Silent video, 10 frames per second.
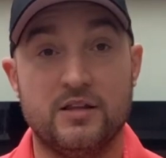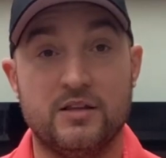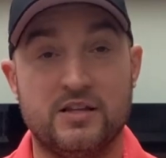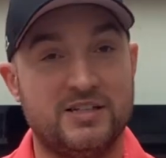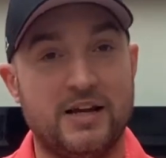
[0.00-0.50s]

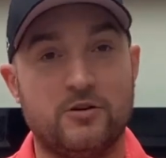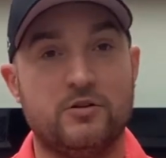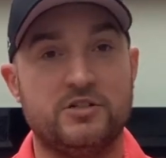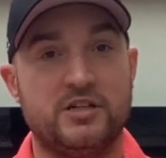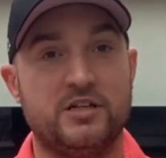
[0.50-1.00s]
The
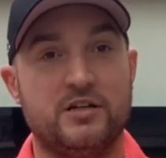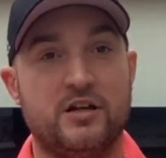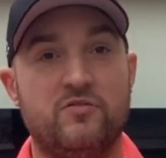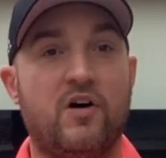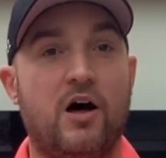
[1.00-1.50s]
technology
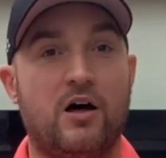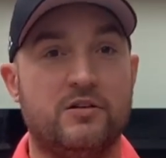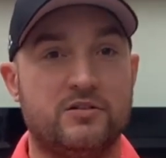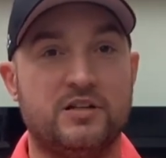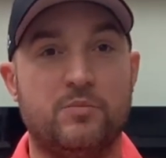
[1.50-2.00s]

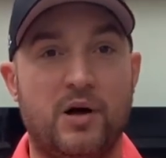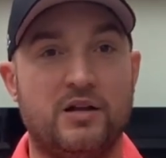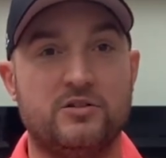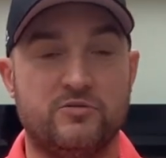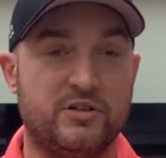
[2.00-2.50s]
advance in a
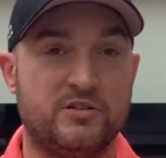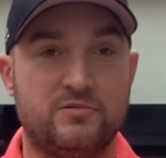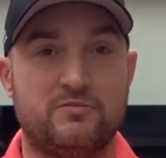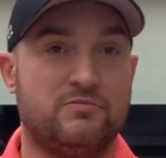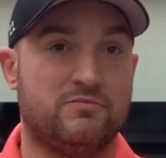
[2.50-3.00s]
putter is,
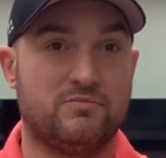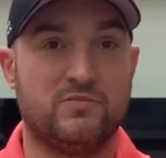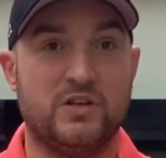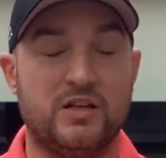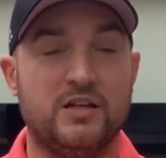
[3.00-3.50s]

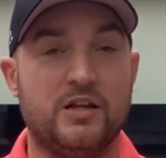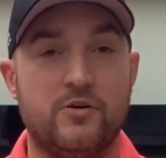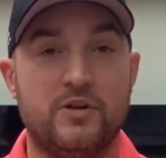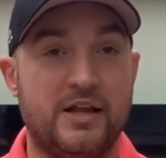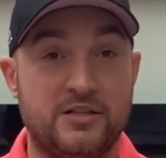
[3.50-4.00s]

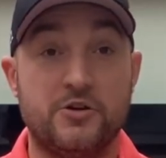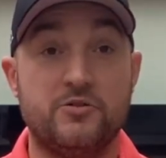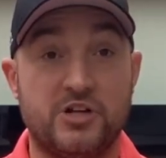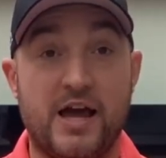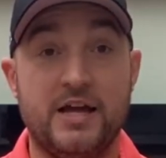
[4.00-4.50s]
they do
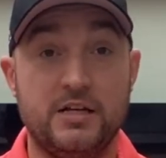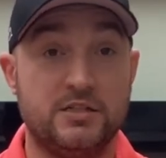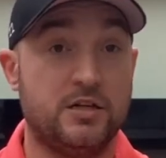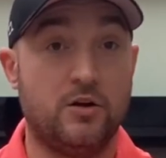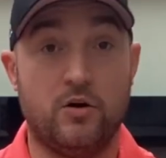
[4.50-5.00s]
change
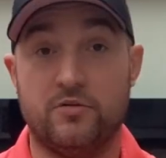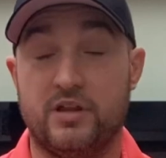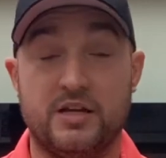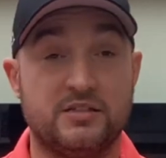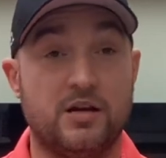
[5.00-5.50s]
and a lot of
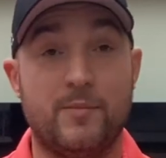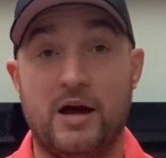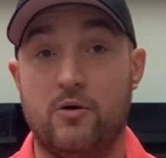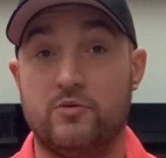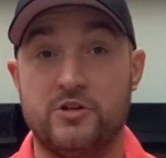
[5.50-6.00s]
things come
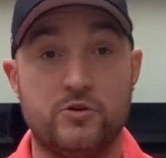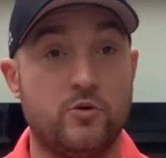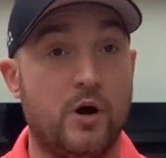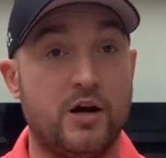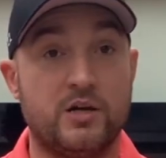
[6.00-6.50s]
out with new
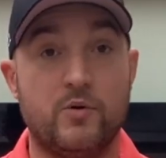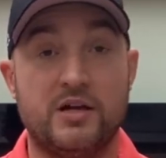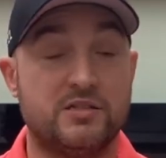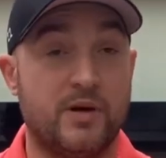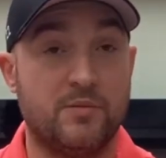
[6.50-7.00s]
quirky
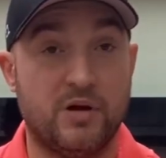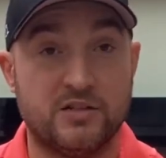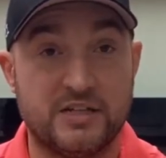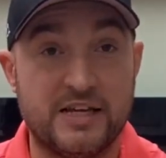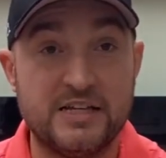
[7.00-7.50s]
ways to make
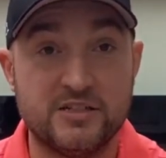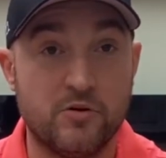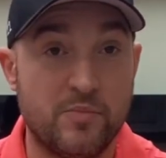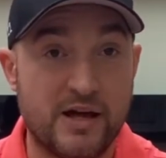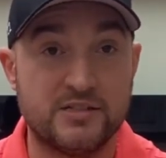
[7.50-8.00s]
putting easier
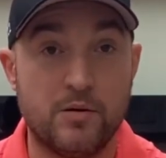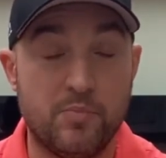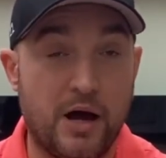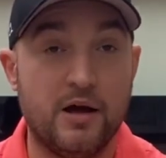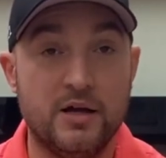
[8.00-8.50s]
and better.
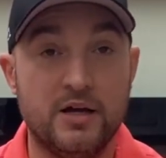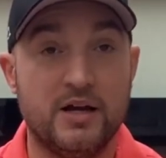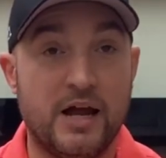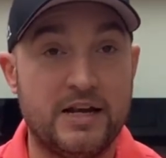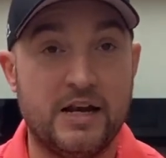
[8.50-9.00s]
But
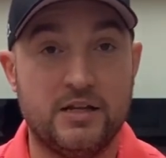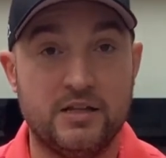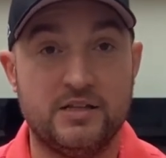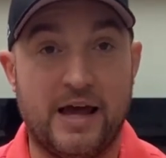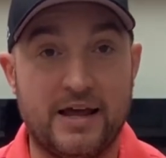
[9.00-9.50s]
in the end of the
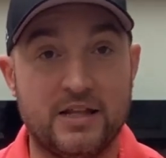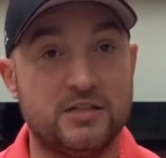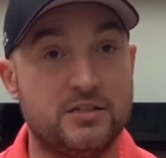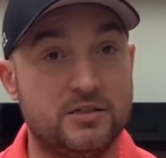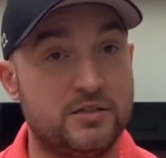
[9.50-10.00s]
day,
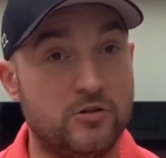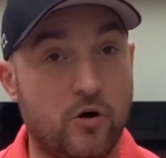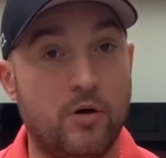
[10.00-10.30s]
there's not